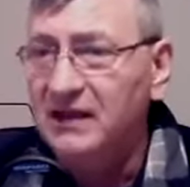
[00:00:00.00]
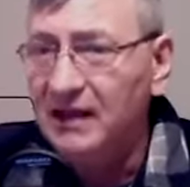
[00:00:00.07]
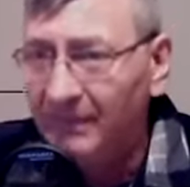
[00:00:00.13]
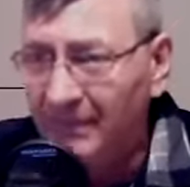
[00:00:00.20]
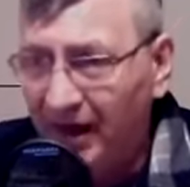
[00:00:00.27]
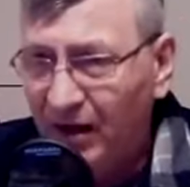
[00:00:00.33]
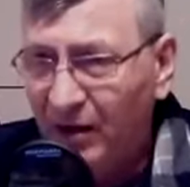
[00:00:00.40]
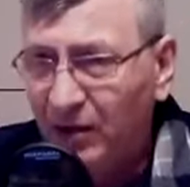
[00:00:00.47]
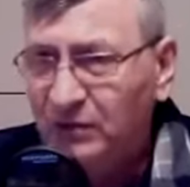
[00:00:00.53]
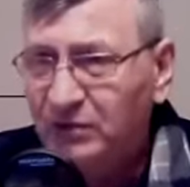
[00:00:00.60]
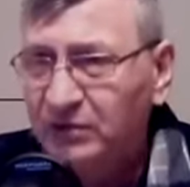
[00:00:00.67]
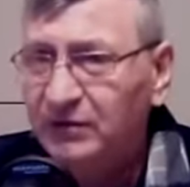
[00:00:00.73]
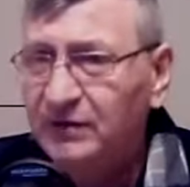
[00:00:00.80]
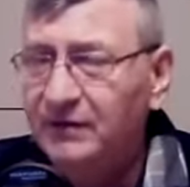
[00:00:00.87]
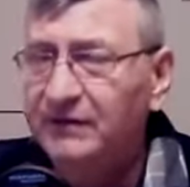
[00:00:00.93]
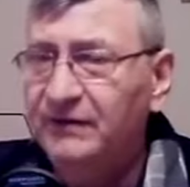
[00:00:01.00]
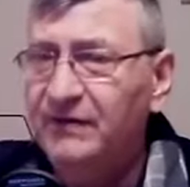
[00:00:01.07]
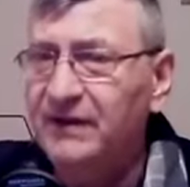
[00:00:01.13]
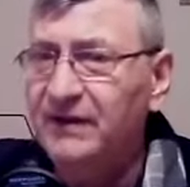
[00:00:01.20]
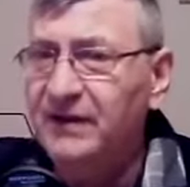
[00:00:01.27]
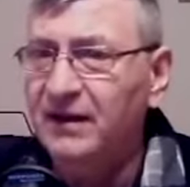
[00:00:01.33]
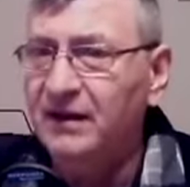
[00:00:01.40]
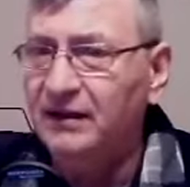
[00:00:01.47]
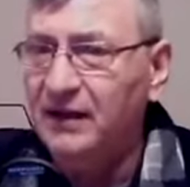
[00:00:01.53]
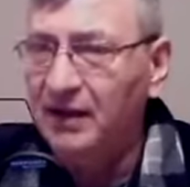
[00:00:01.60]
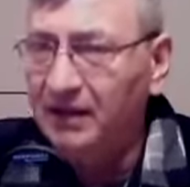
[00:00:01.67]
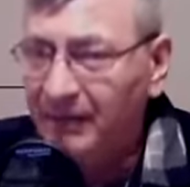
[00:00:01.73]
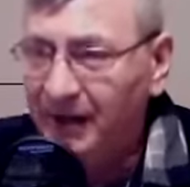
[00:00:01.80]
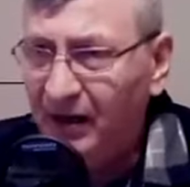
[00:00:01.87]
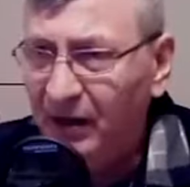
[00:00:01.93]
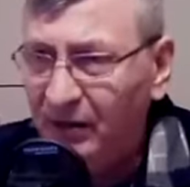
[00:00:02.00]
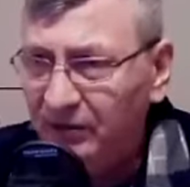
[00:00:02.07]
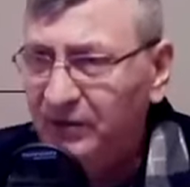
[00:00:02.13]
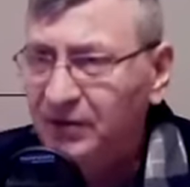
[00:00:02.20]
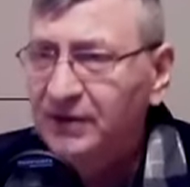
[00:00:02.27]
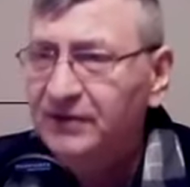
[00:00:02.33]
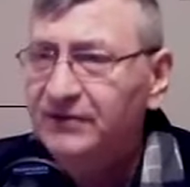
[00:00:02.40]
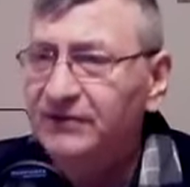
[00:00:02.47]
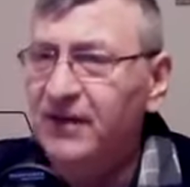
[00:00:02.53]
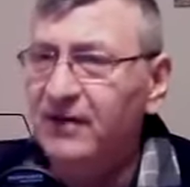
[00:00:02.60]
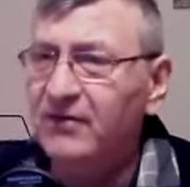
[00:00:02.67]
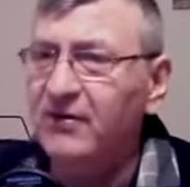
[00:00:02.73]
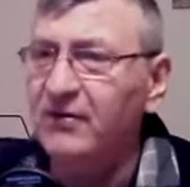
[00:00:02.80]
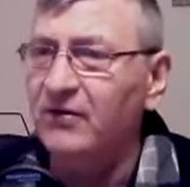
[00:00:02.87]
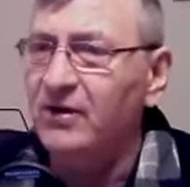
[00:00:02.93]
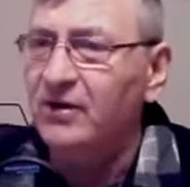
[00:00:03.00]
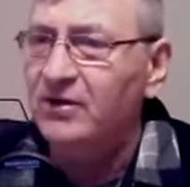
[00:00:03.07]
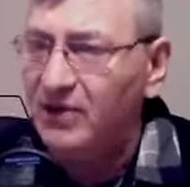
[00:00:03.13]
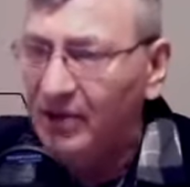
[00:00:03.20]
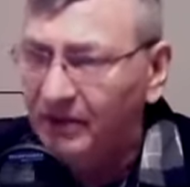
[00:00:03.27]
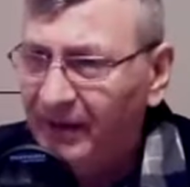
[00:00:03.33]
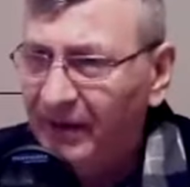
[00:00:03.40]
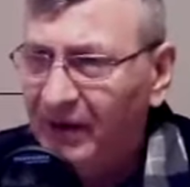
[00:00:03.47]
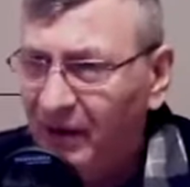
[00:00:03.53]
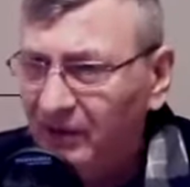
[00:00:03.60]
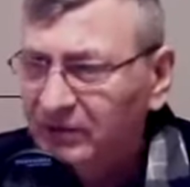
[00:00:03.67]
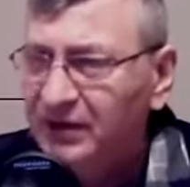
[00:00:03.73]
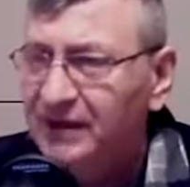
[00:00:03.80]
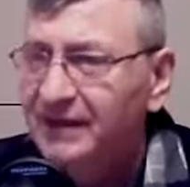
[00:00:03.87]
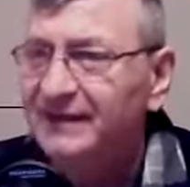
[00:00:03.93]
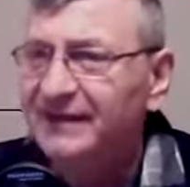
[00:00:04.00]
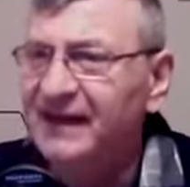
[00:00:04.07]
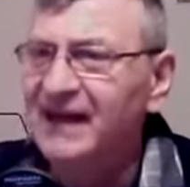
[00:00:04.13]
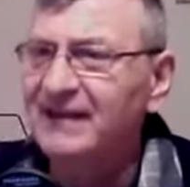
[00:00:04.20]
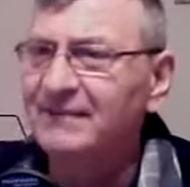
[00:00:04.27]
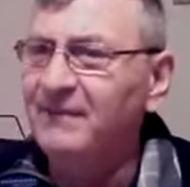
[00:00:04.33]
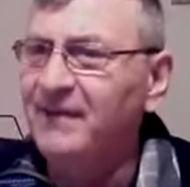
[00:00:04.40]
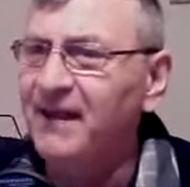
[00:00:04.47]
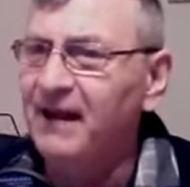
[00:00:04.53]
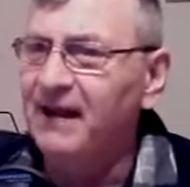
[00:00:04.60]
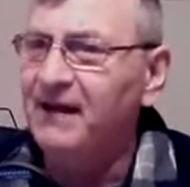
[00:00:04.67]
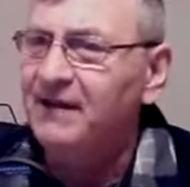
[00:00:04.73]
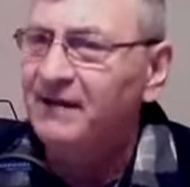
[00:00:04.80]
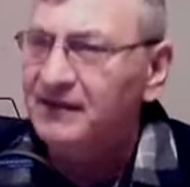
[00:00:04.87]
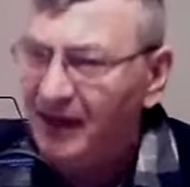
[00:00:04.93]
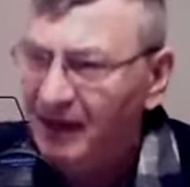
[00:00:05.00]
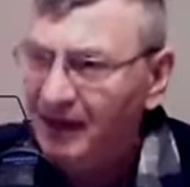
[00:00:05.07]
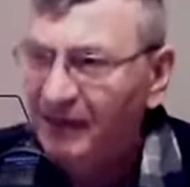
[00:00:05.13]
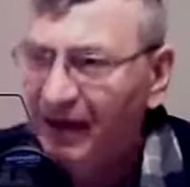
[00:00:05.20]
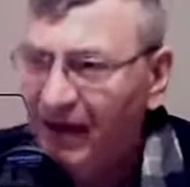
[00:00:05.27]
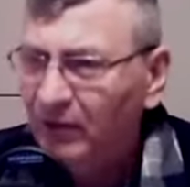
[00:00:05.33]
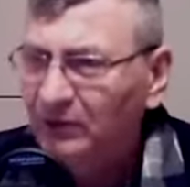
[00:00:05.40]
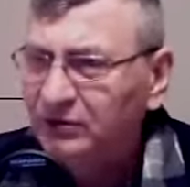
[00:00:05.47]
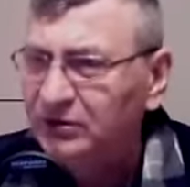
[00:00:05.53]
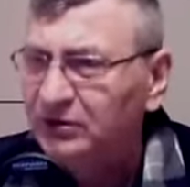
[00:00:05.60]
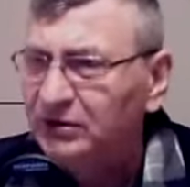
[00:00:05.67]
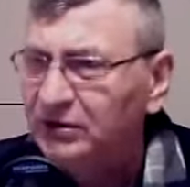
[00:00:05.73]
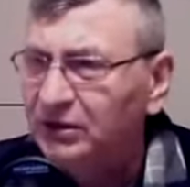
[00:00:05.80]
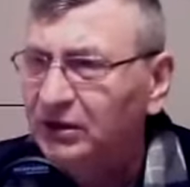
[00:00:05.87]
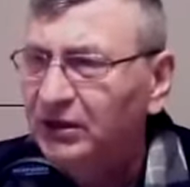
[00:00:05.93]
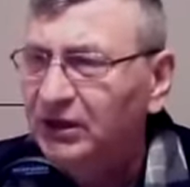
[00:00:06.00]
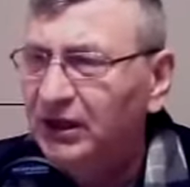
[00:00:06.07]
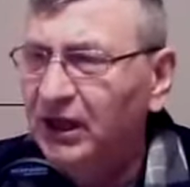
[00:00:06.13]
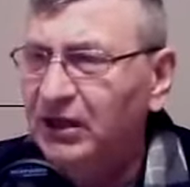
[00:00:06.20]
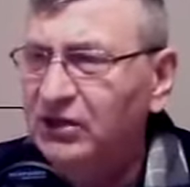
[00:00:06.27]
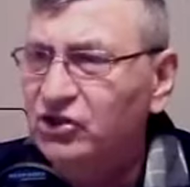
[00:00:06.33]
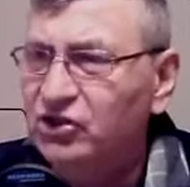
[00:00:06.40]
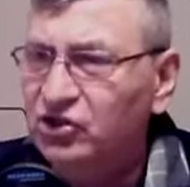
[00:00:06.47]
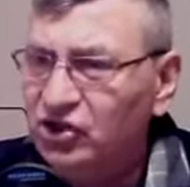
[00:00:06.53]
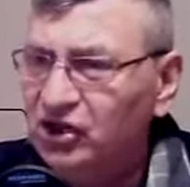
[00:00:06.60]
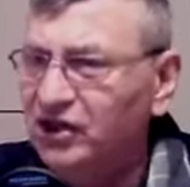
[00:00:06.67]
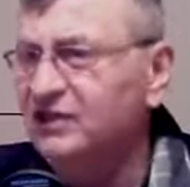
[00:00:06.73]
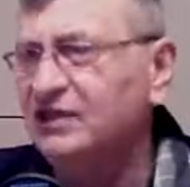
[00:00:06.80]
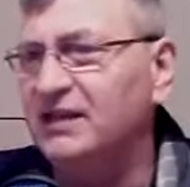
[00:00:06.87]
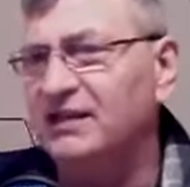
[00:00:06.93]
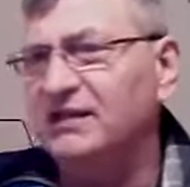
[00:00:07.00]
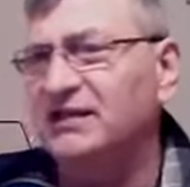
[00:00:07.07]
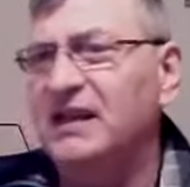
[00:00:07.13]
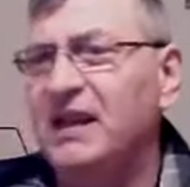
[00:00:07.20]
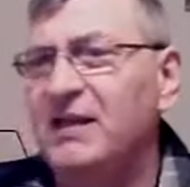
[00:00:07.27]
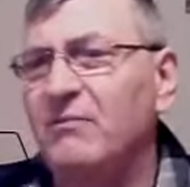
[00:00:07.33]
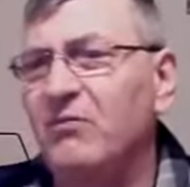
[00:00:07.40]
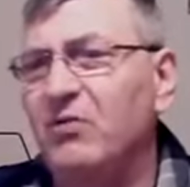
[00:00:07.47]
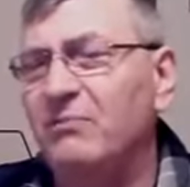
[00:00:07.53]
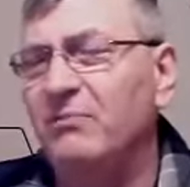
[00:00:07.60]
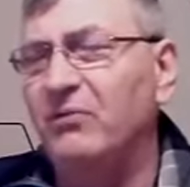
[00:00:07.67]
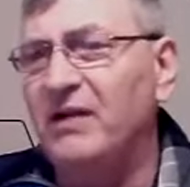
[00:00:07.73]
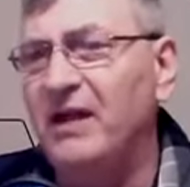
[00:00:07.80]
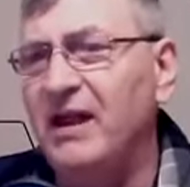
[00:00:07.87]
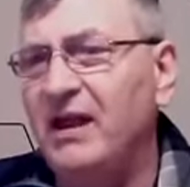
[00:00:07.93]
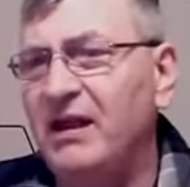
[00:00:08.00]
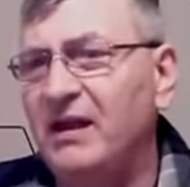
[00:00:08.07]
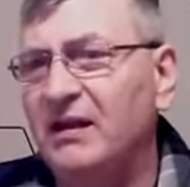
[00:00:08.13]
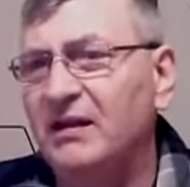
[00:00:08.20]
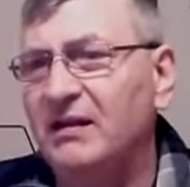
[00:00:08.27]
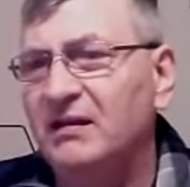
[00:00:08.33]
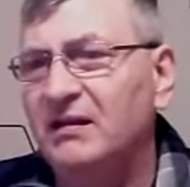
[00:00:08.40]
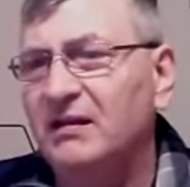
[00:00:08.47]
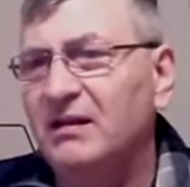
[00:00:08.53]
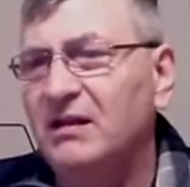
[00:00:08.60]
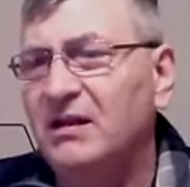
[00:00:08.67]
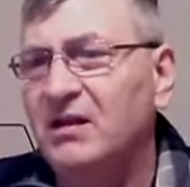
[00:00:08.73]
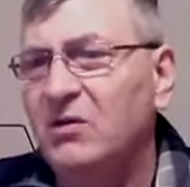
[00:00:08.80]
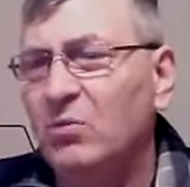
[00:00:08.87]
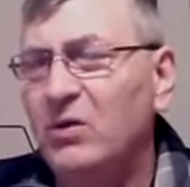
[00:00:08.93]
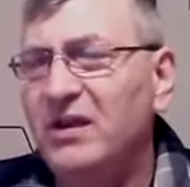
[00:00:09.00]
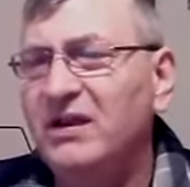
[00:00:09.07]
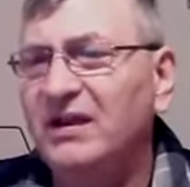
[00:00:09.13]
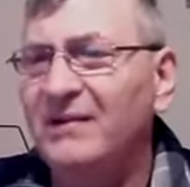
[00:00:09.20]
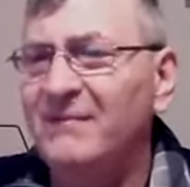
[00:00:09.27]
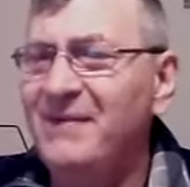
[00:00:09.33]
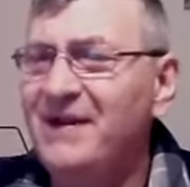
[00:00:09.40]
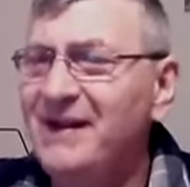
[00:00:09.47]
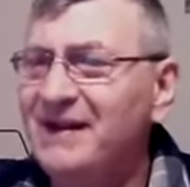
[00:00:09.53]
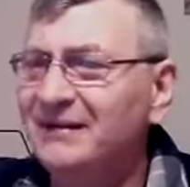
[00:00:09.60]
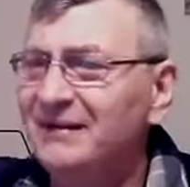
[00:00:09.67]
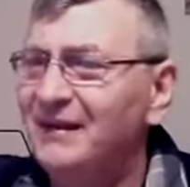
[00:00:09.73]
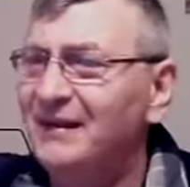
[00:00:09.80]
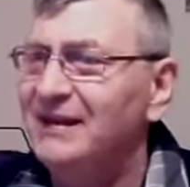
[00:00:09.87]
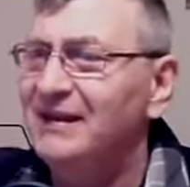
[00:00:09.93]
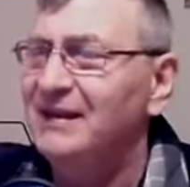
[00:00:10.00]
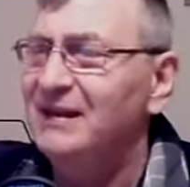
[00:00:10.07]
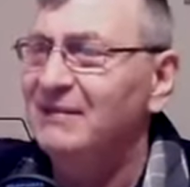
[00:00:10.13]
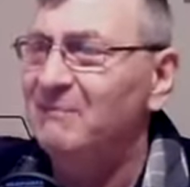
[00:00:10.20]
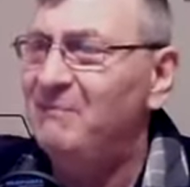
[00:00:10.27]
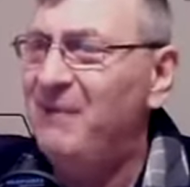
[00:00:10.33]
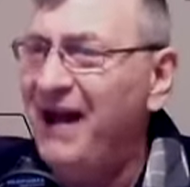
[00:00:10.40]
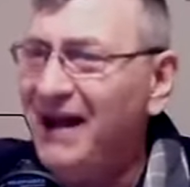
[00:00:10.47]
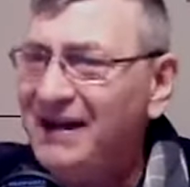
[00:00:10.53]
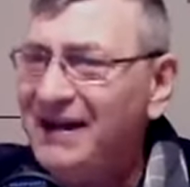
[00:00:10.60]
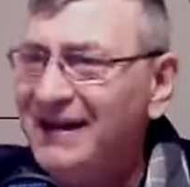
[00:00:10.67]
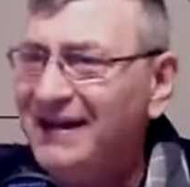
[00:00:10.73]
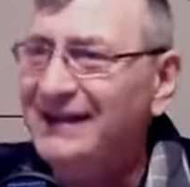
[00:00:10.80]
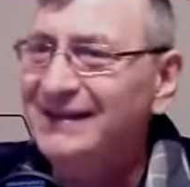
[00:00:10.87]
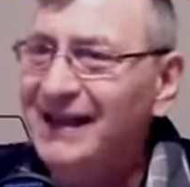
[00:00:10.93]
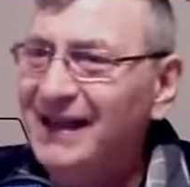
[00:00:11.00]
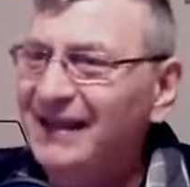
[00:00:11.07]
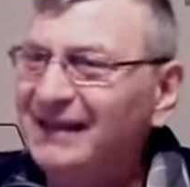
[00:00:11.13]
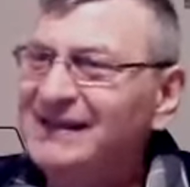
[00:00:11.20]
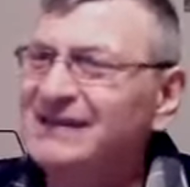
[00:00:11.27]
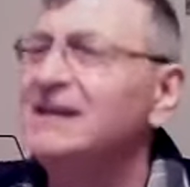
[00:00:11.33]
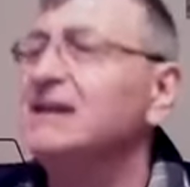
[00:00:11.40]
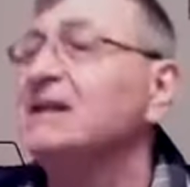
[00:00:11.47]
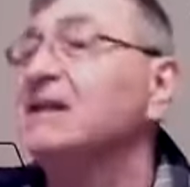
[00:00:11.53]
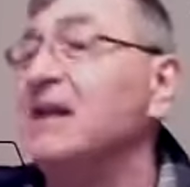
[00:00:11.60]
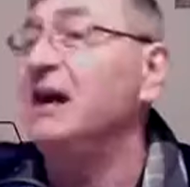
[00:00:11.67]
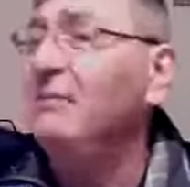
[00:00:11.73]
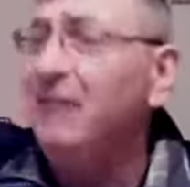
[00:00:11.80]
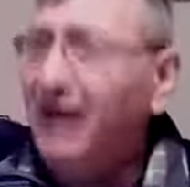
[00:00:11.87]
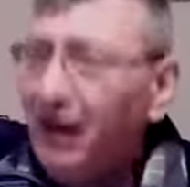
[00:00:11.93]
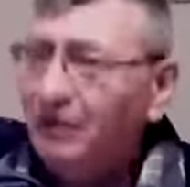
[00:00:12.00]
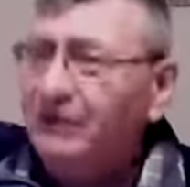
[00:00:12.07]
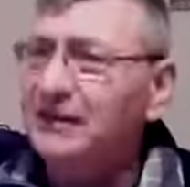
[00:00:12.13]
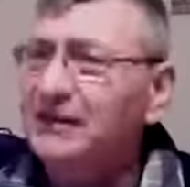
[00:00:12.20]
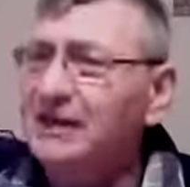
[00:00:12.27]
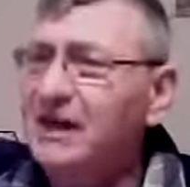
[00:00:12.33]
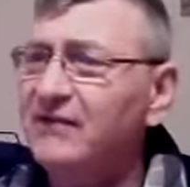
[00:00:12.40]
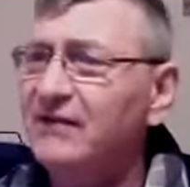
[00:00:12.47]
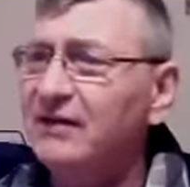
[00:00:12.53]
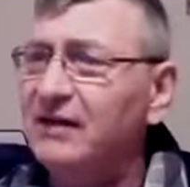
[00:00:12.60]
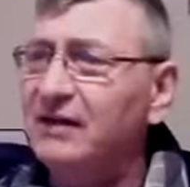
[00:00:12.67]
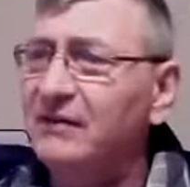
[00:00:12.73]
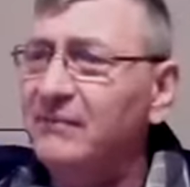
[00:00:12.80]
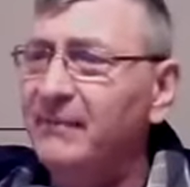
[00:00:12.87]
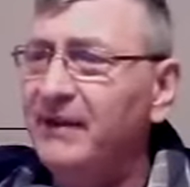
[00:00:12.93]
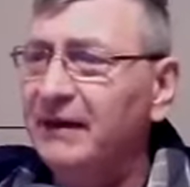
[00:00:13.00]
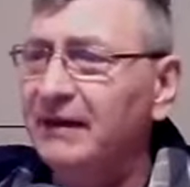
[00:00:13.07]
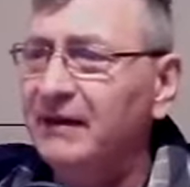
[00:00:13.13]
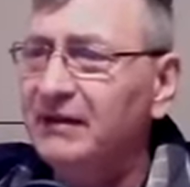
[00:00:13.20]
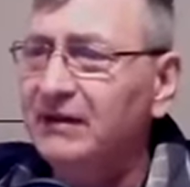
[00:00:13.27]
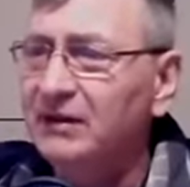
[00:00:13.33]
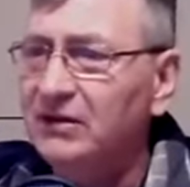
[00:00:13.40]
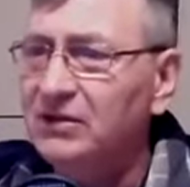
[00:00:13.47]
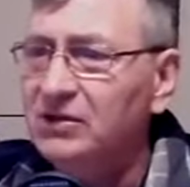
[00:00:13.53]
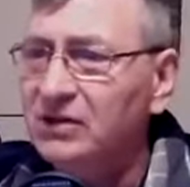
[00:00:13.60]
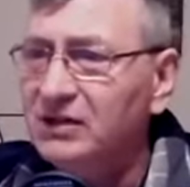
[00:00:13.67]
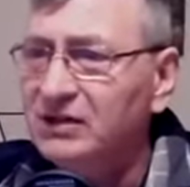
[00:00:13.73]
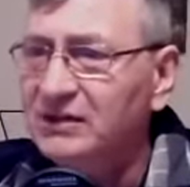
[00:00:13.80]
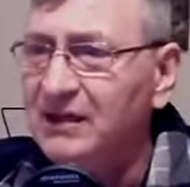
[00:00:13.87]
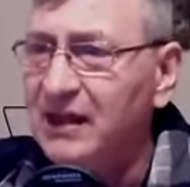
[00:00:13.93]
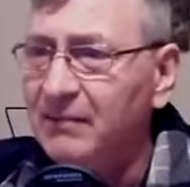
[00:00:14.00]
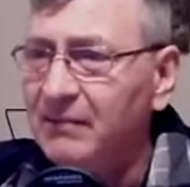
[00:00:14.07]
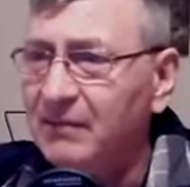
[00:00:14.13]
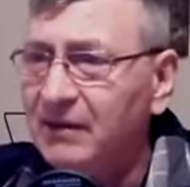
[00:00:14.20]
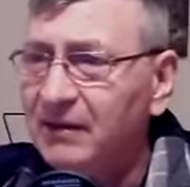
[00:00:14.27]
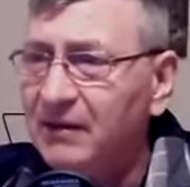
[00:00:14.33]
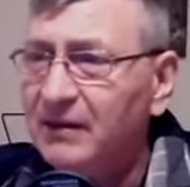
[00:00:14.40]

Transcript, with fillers: come out, fear, come out, terror, come out, nightmare, come out In Jesus' name we pray. We command panic attacks, come out and never come back. In Jesus' name.